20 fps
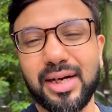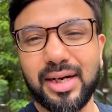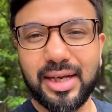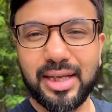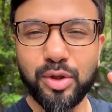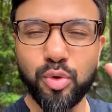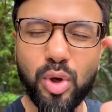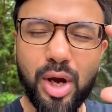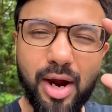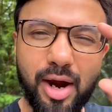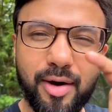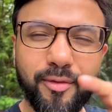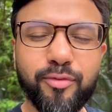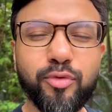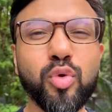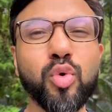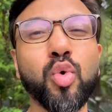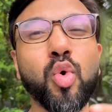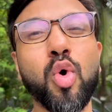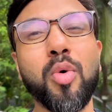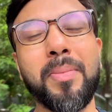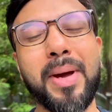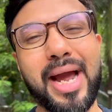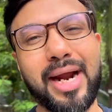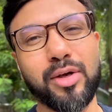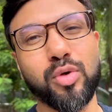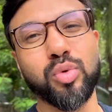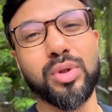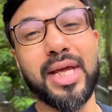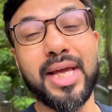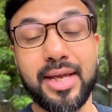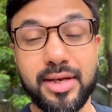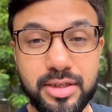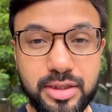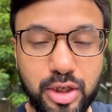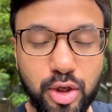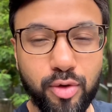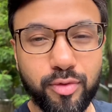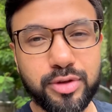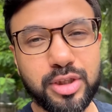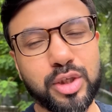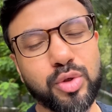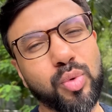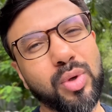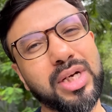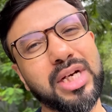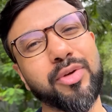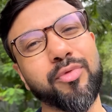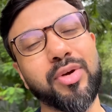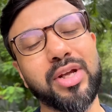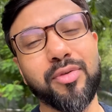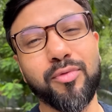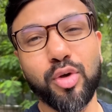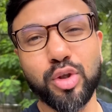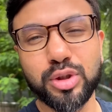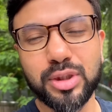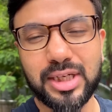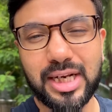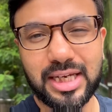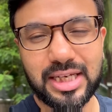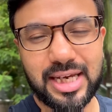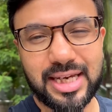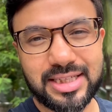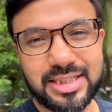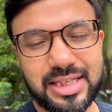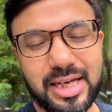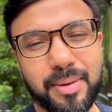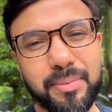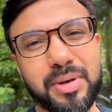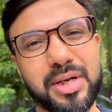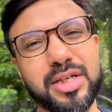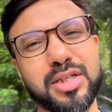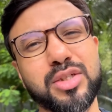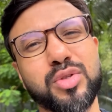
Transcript: you have to go back to the history of G20. When was it established?